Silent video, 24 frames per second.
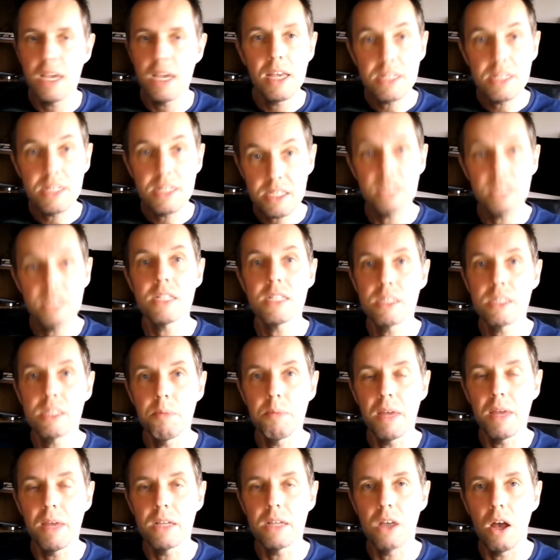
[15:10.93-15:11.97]
since the
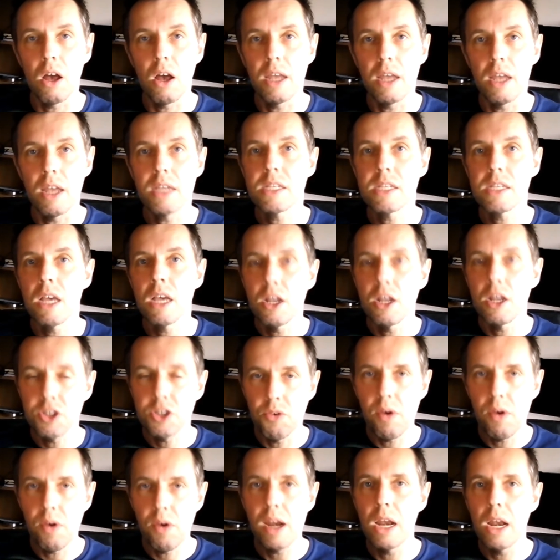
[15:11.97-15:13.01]
Bling Daleks to
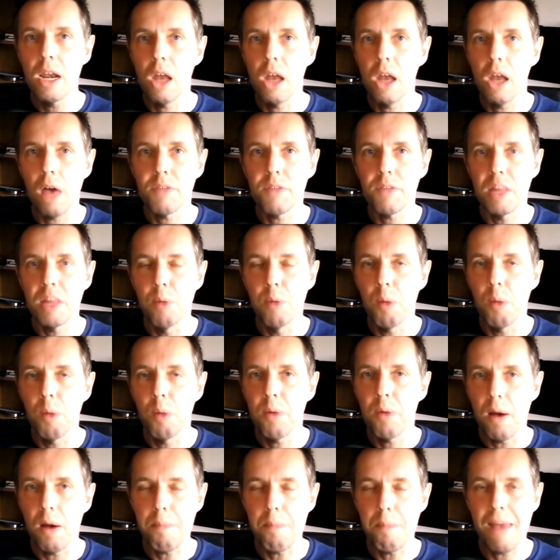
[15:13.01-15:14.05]
really liven them up
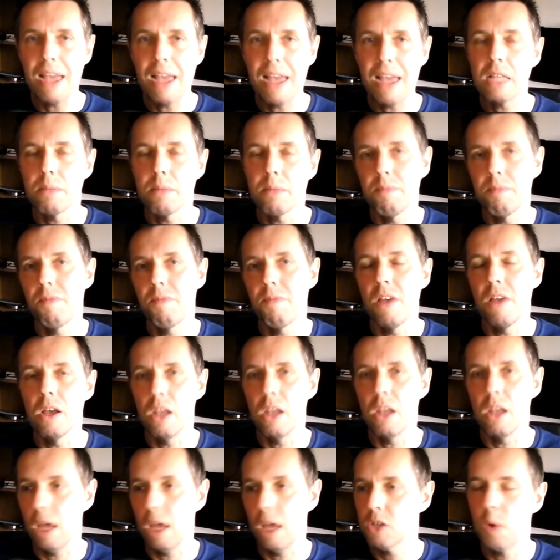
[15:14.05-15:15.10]
and make them feel
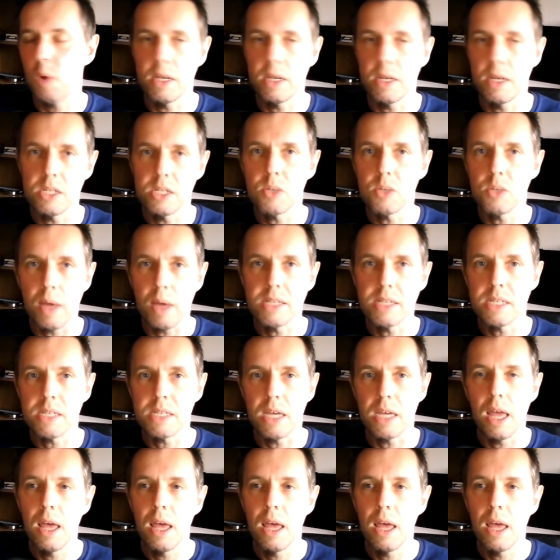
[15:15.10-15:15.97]
like 2020.